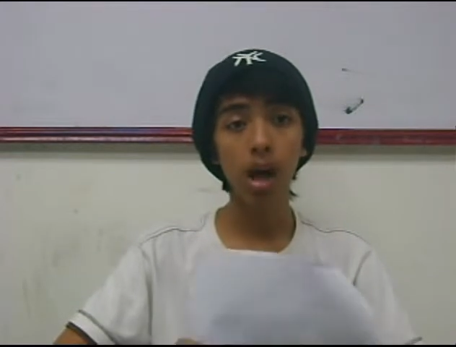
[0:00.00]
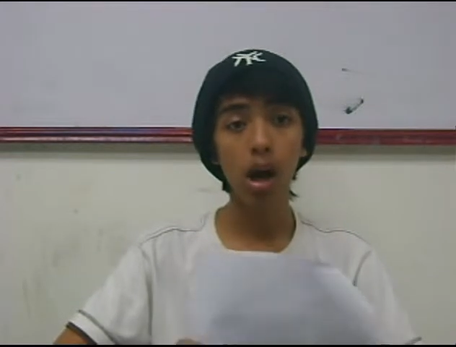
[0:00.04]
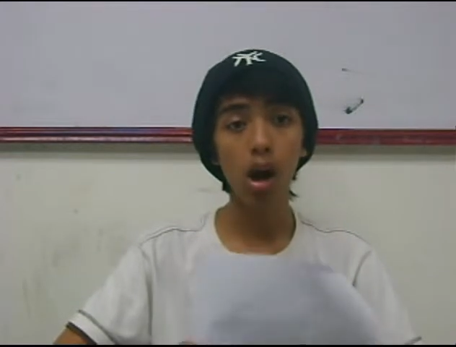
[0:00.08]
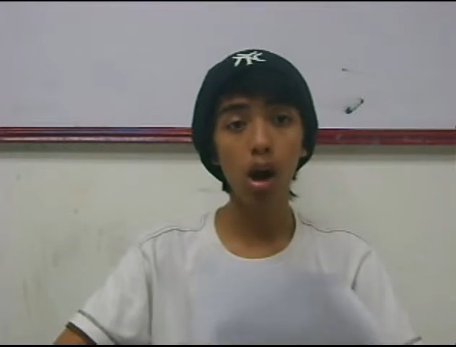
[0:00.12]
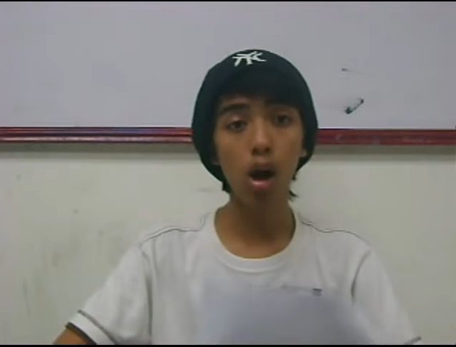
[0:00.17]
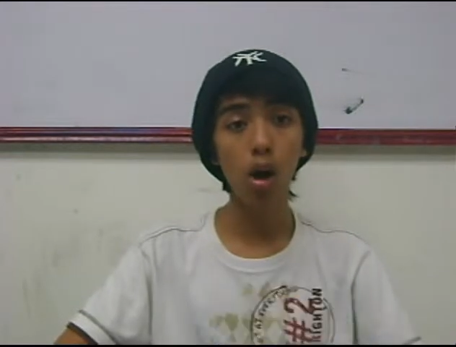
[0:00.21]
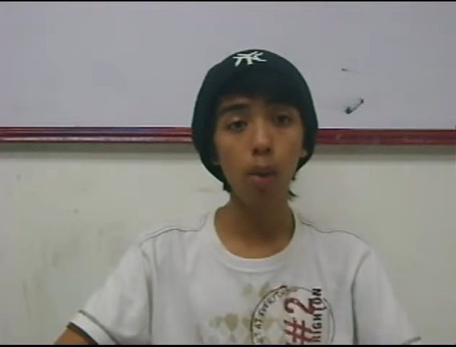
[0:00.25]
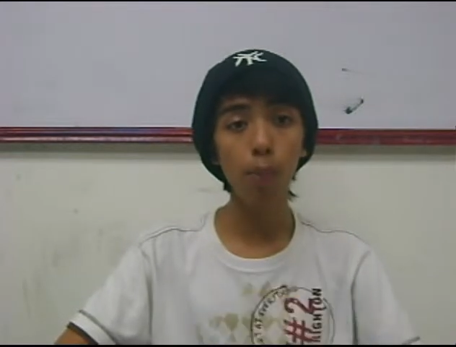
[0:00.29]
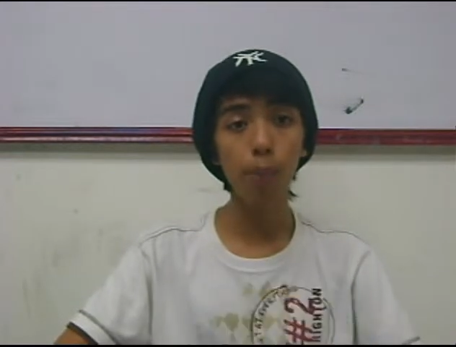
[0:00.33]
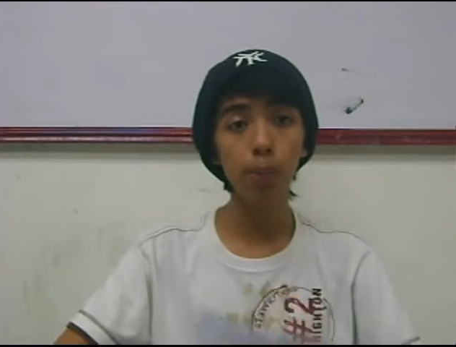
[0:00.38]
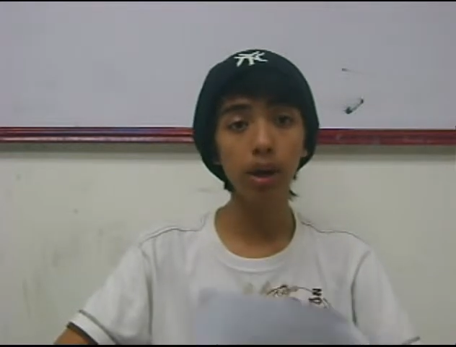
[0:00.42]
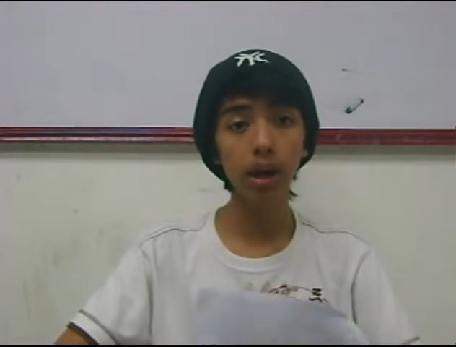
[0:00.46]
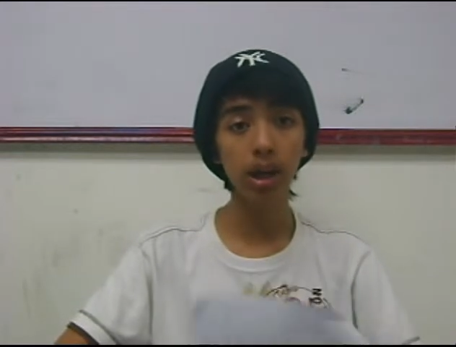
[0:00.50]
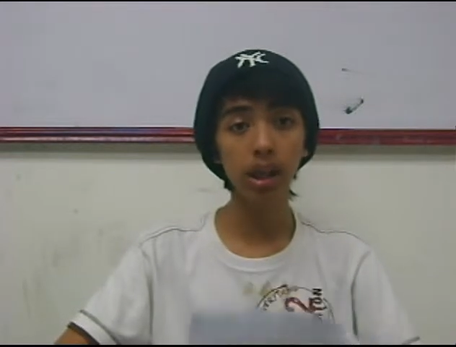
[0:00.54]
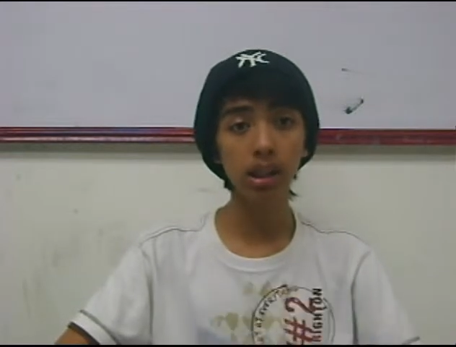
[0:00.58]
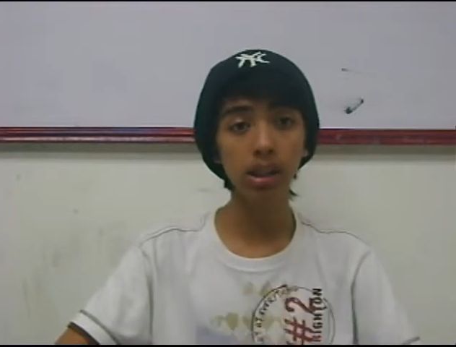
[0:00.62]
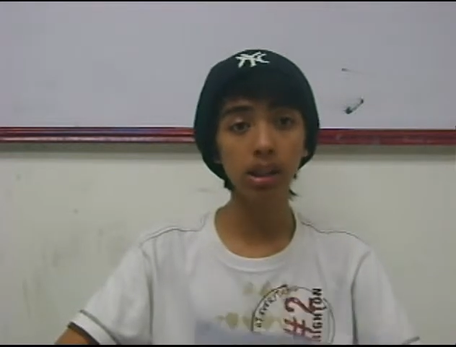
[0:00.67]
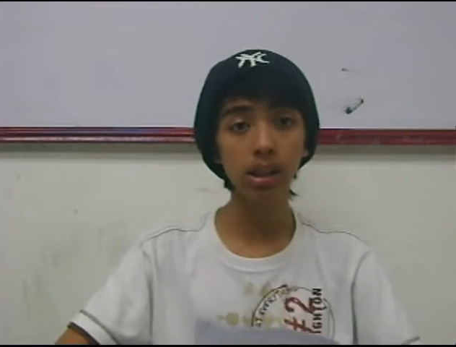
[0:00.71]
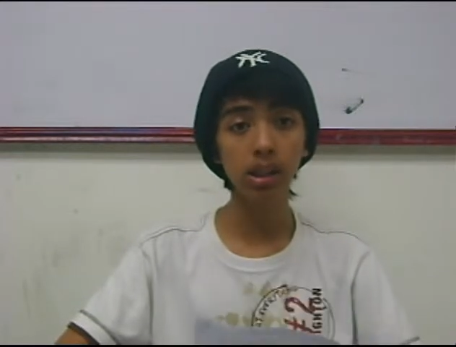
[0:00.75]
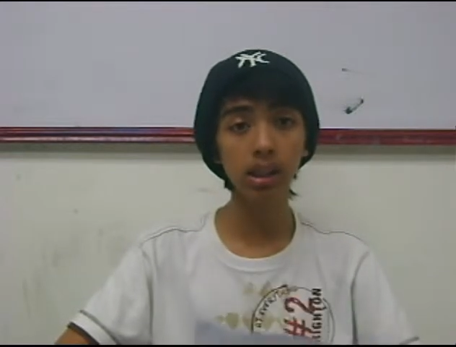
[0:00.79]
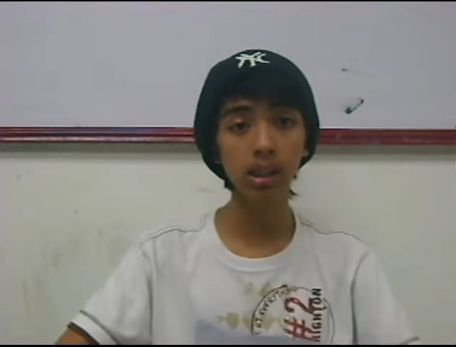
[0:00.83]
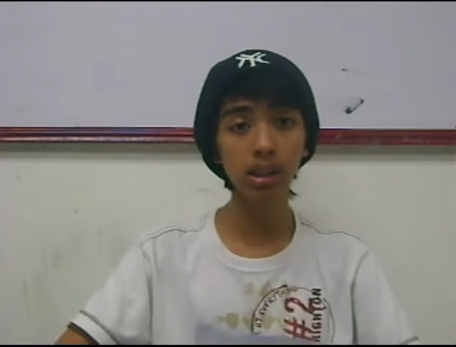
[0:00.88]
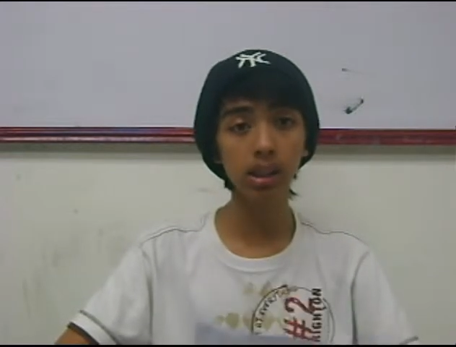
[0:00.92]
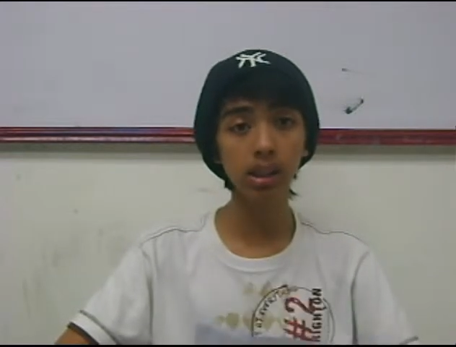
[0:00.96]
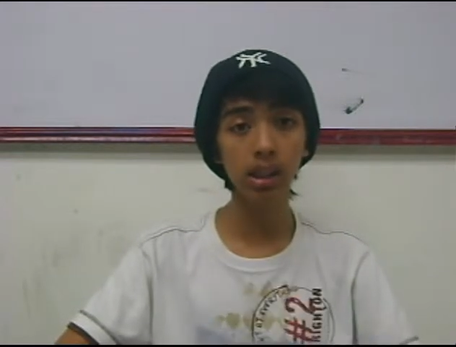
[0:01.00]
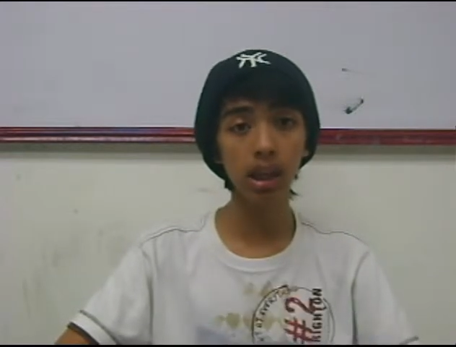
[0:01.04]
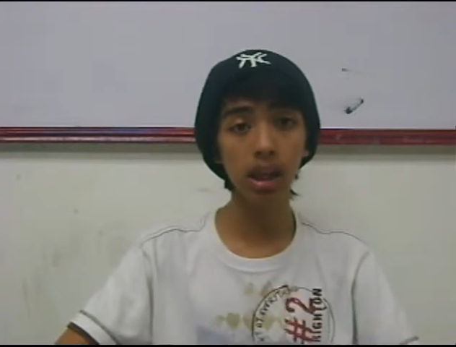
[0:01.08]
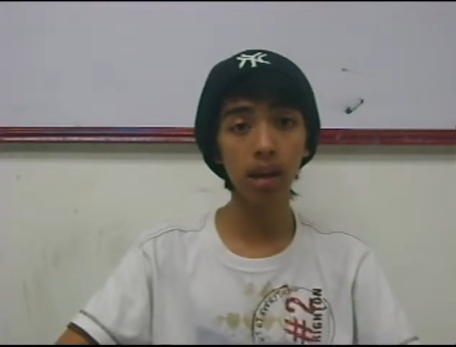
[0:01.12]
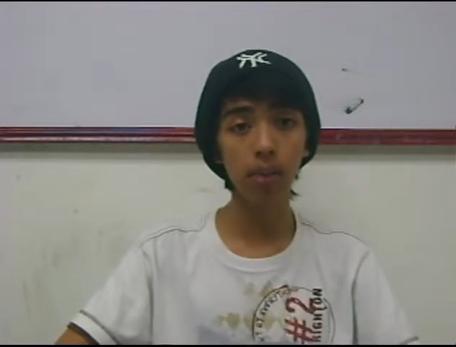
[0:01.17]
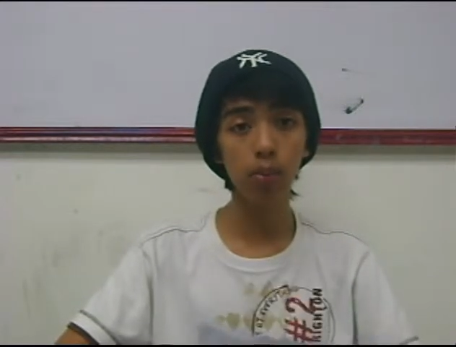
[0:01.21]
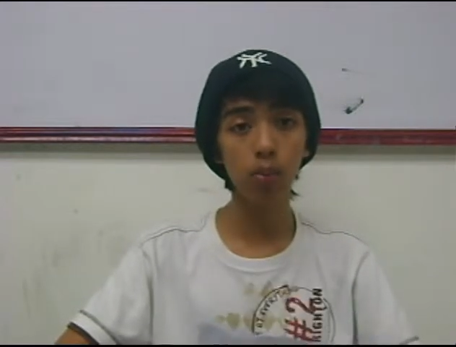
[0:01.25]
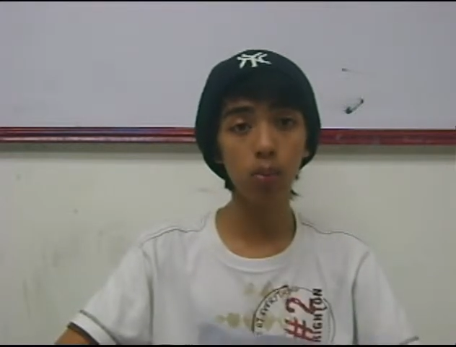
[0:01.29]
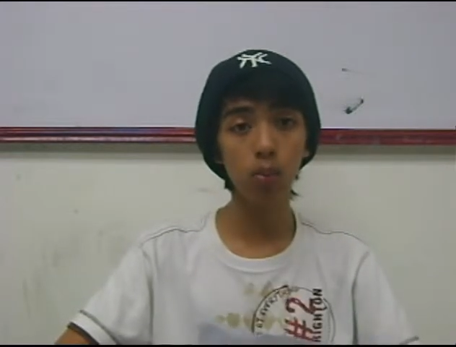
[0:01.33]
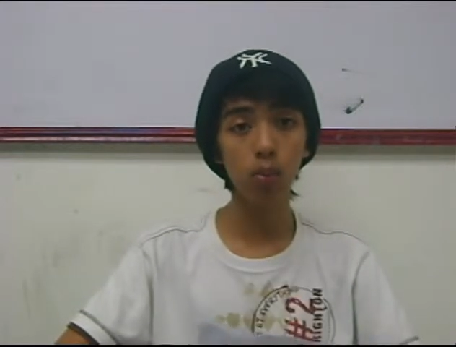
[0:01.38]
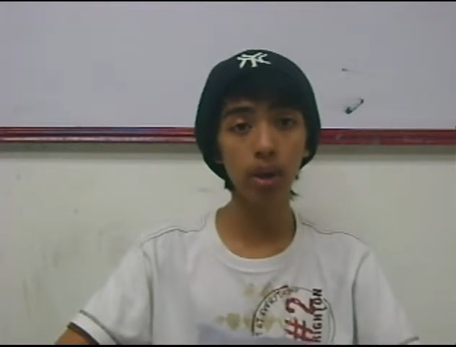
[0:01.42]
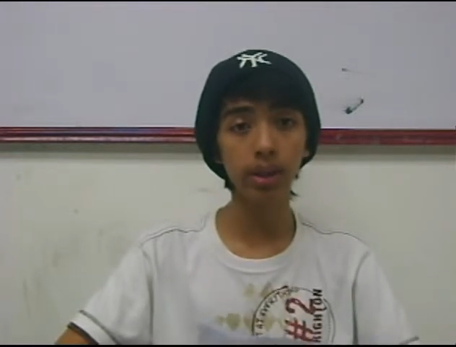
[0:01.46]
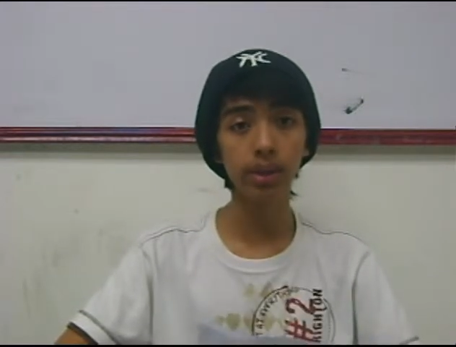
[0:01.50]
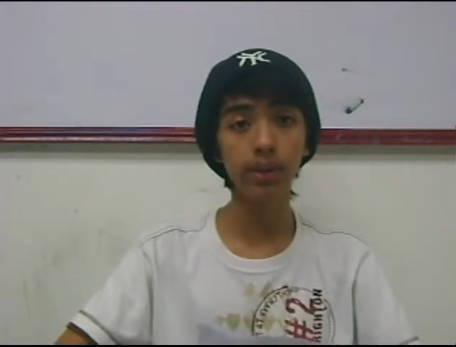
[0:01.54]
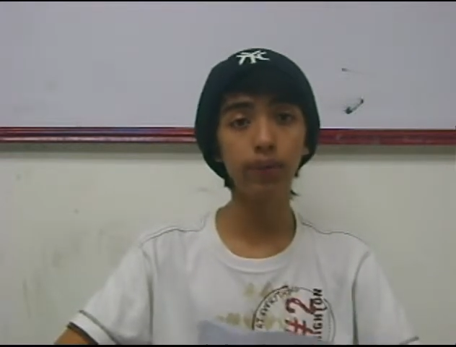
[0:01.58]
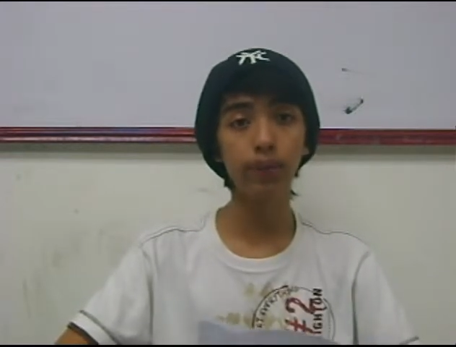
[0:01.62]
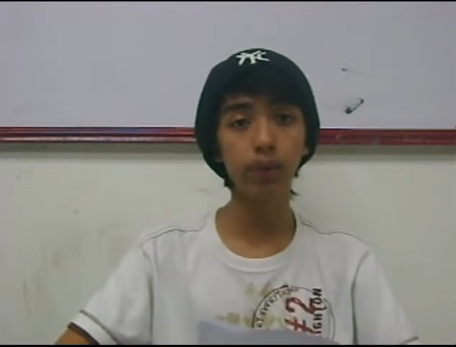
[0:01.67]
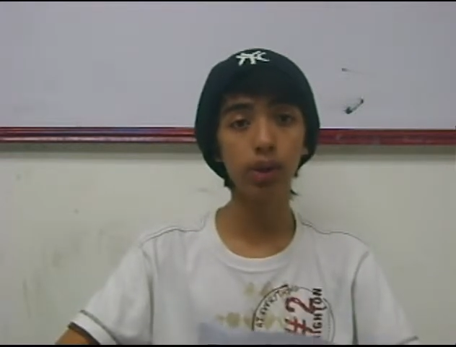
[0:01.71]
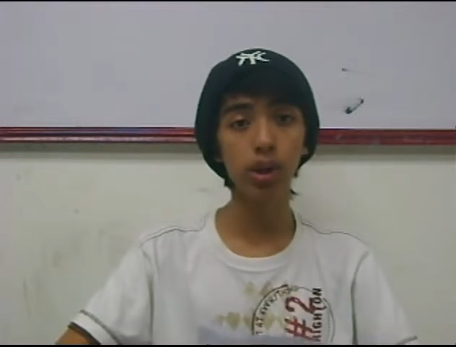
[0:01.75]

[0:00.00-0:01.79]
The operating system was